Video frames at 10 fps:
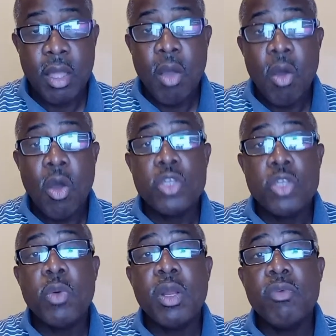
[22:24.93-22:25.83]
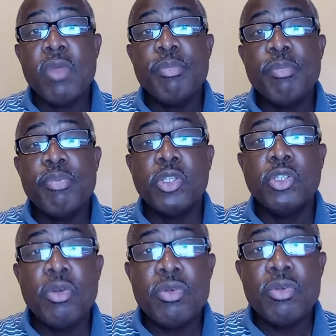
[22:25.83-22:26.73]
or you will
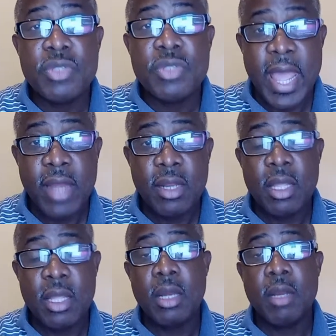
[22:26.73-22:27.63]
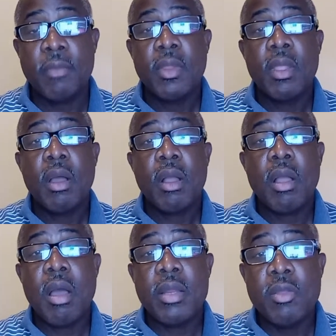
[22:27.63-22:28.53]
reproduce that in
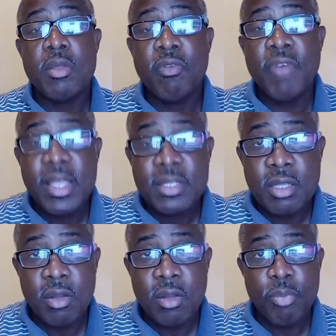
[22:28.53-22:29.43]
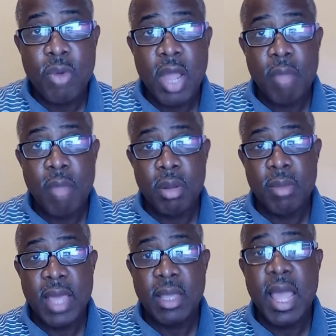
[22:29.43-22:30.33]
cardiovascular problem
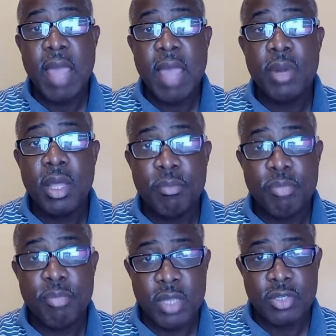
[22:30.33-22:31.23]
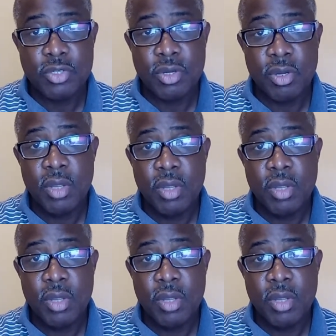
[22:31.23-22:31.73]
like high blood pressure,